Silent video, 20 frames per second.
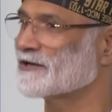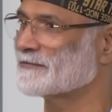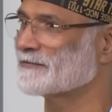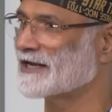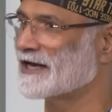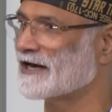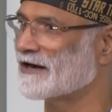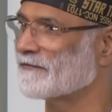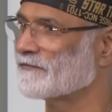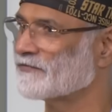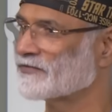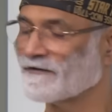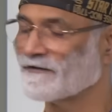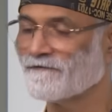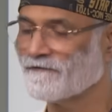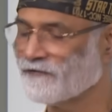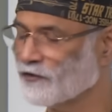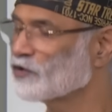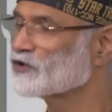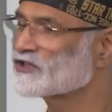to him now. The
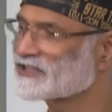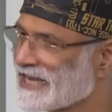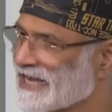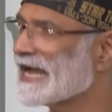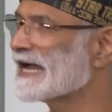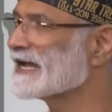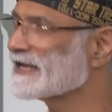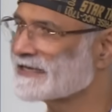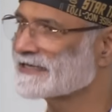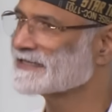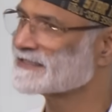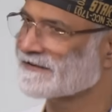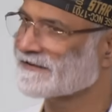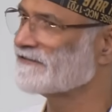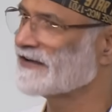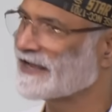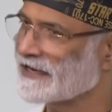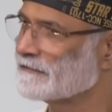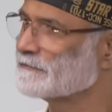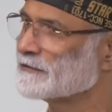full tank is
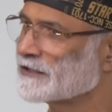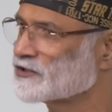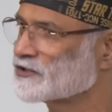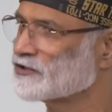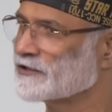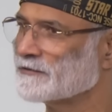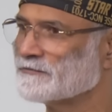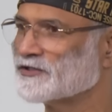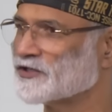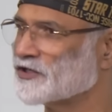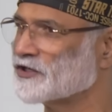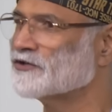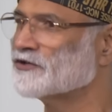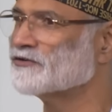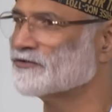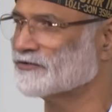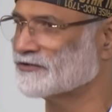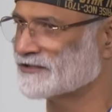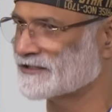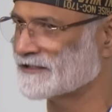available to him to
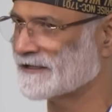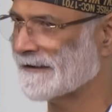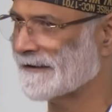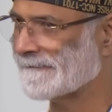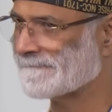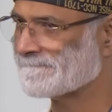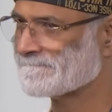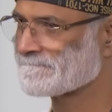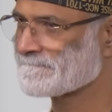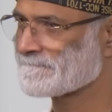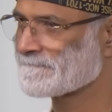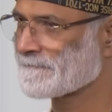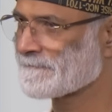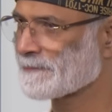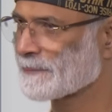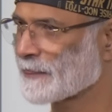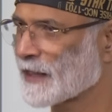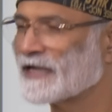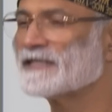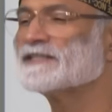use
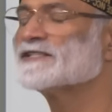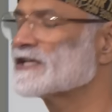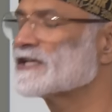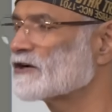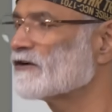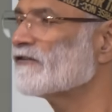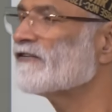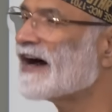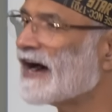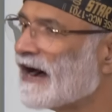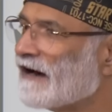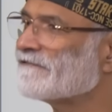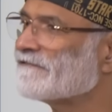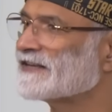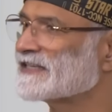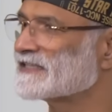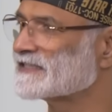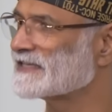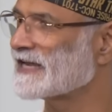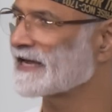instead of half
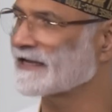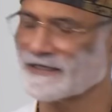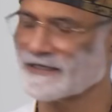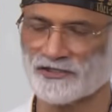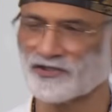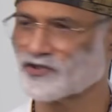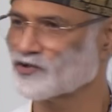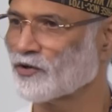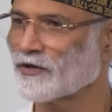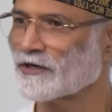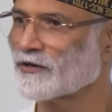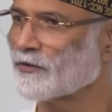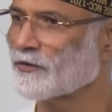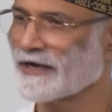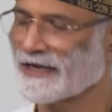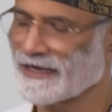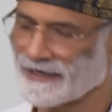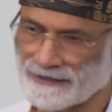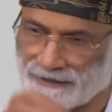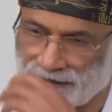his tank is stored
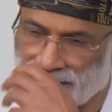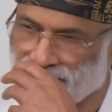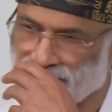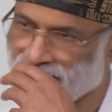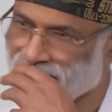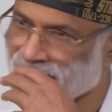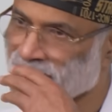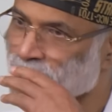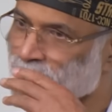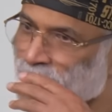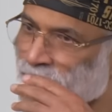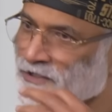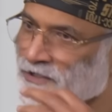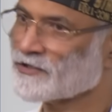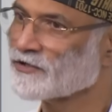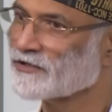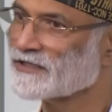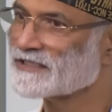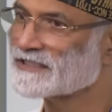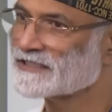away and he doesn't.
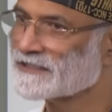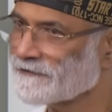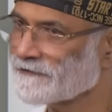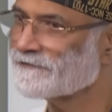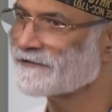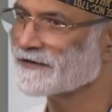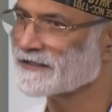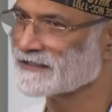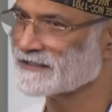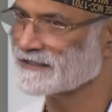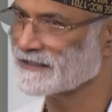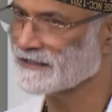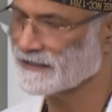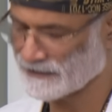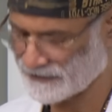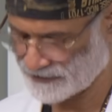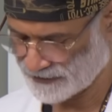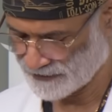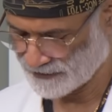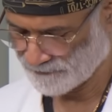So the difference
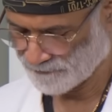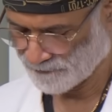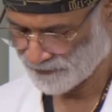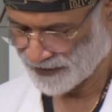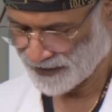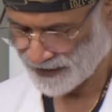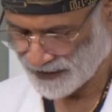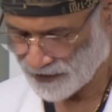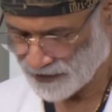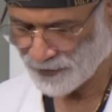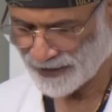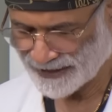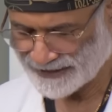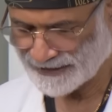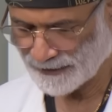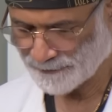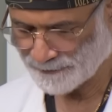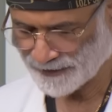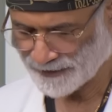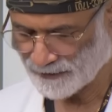is he
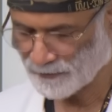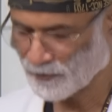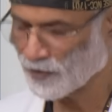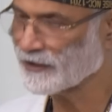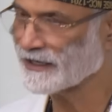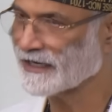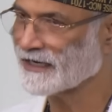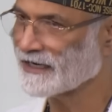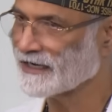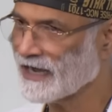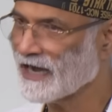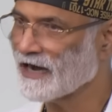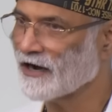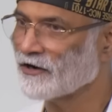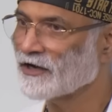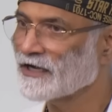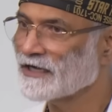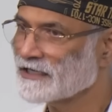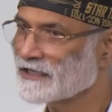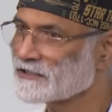wakes up in the morning
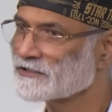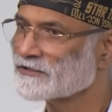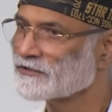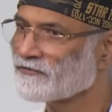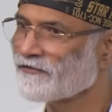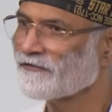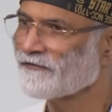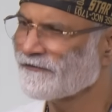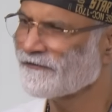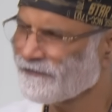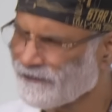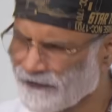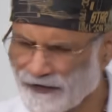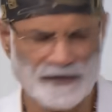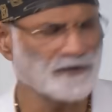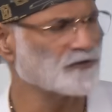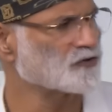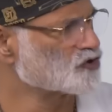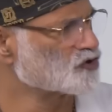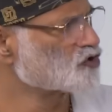now, he's going to
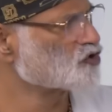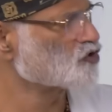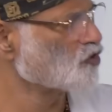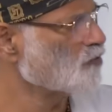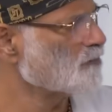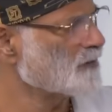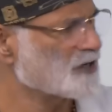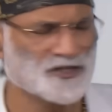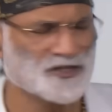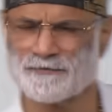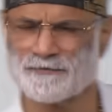feel so